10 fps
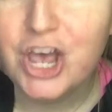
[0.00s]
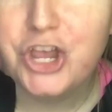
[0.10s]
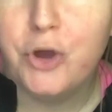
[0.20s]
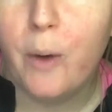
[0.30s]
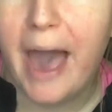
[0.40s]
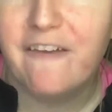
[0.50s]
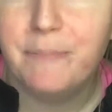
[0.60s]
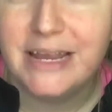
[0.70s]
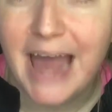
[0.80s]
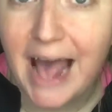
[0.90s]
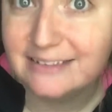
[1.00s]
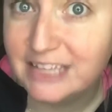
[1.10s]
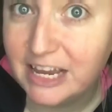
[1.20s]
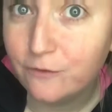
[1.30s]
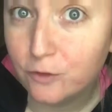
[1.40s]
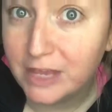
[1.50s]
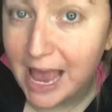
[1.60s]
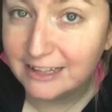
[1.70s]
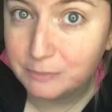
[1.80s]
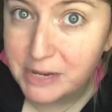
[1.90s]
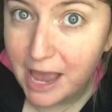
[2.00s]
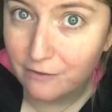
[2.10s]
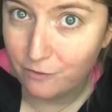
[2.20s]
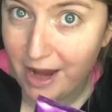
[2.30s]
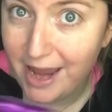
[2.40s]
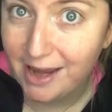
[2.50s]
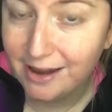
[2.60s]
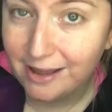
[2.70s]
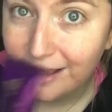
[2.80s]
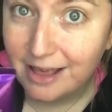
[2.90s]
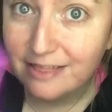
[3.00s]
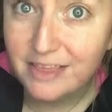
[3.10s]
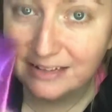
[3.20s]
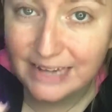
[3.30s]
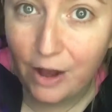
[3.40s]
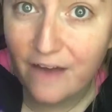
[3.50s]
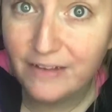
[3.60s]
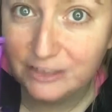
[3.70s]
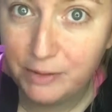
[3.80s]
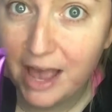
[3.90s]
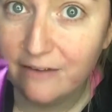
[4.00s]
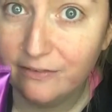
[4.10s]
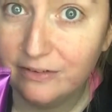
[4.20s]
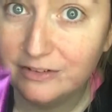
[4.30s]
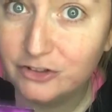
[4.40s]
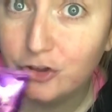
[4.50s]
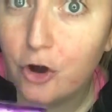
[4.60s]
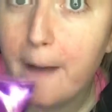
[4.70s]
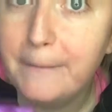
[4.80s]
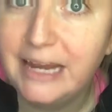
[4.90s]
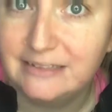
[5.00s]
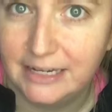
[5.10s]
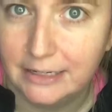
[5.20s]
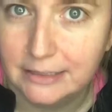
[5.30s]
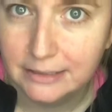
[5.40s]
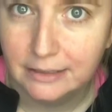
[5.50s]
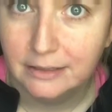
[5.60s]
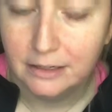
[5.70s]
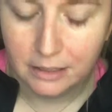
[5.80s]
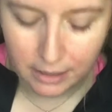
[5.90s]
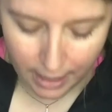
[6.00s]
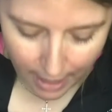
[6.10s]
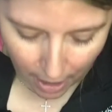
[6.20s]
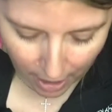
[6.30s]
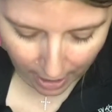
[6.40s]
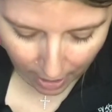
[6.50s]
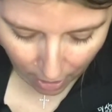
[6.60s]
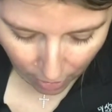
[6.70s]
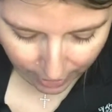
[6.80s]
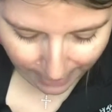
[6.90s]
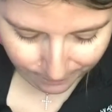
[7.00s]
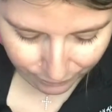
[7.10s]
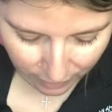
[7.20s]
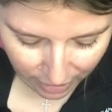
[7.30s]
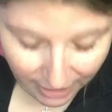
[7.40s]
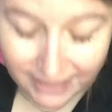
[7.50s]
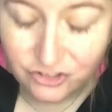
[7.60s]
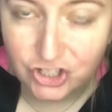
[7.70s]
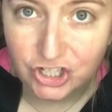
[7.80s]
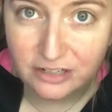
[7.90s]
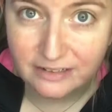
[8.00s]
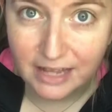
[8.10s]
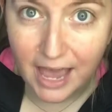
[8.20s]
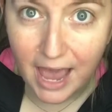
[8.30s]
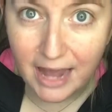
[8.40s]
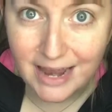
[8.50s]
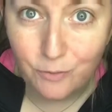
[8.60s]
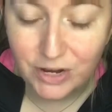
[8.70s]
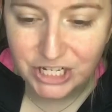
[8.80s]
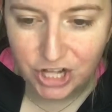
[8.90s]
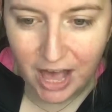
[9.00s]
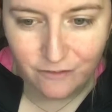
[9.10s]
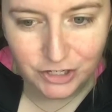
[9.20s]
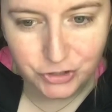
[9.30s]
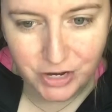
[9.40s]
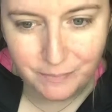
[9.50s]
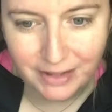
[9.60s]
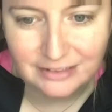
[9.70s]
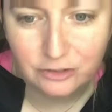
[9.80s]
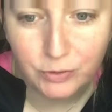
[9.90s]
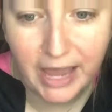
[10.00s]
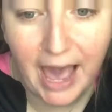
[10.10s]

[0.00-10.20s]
You have been asking for the SPF, right? These now have SPF, so they're amazing. Okay, cleansers. And we still have our treatments. We